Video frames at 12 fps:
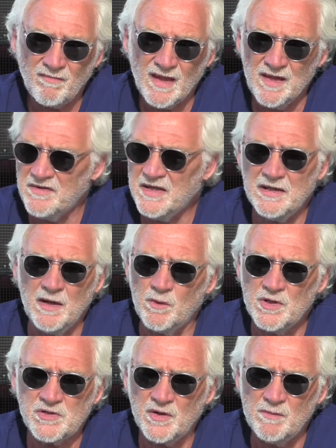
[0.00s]
And I think they
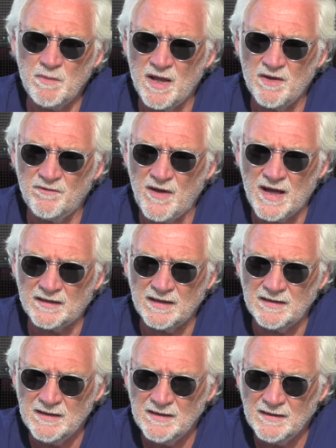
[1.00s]
were intrigued by the fact
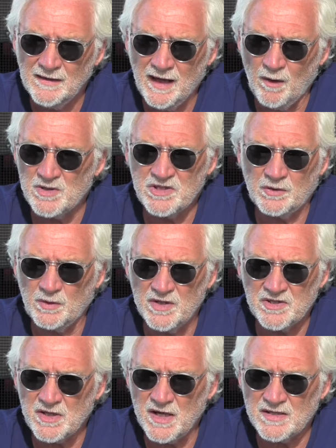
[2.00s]
that I wasn't
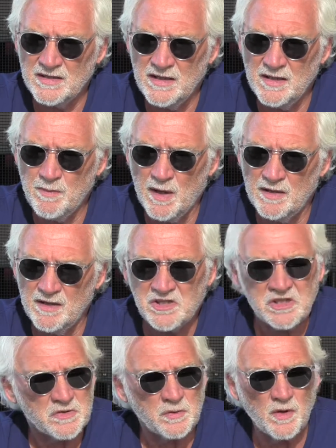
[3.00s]
criticizing anybody.
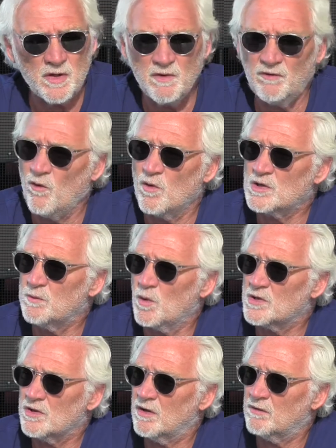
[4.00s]
This is really before
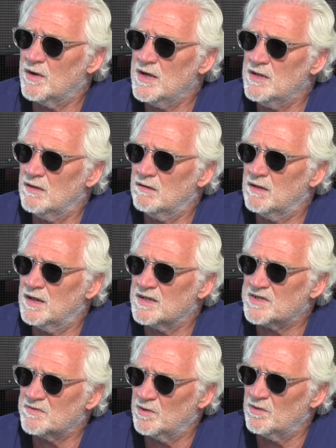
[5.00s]
sports talk radio
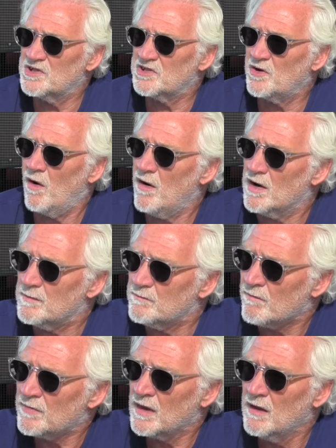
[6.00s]
has really started.
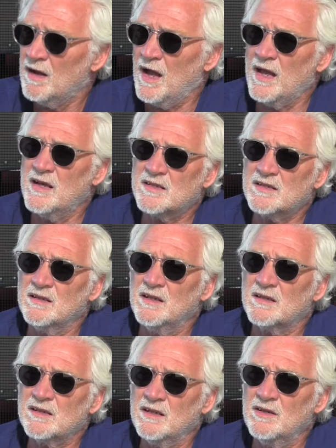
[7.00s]
Right. right. And it's
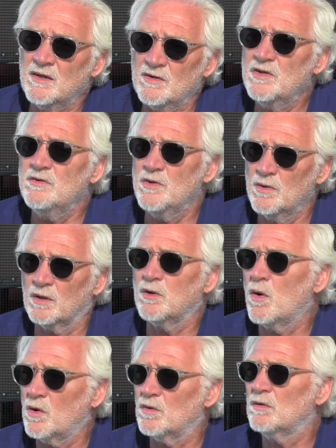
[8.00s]
it you know you do a
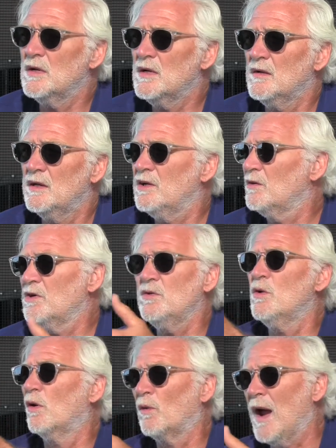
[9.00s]
local you know you
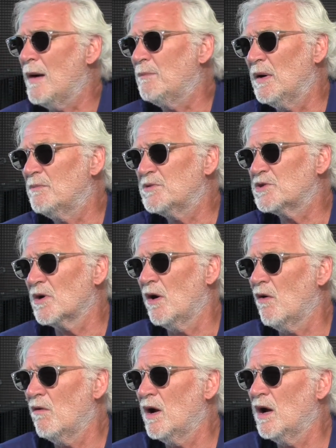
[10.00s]
do a wrap up
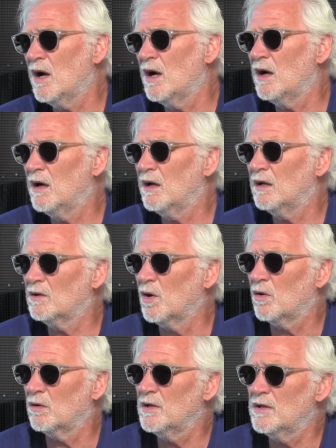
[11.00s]
show uh,
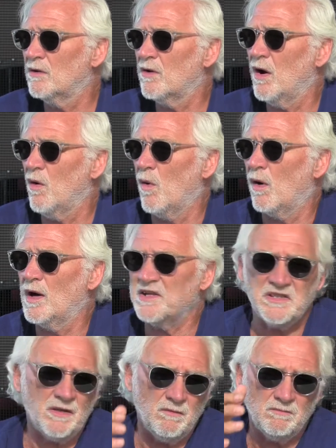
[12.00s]
locally on
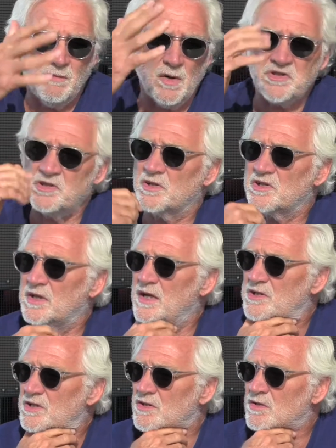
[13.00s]
ORX. Mm-hmm. Most of the
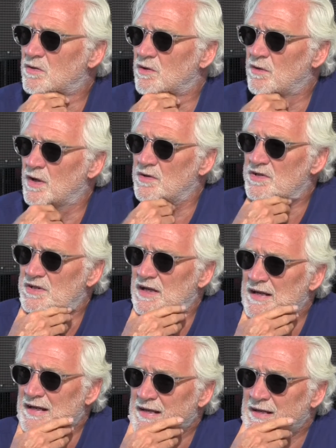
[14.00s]
stations do it around sure. the state,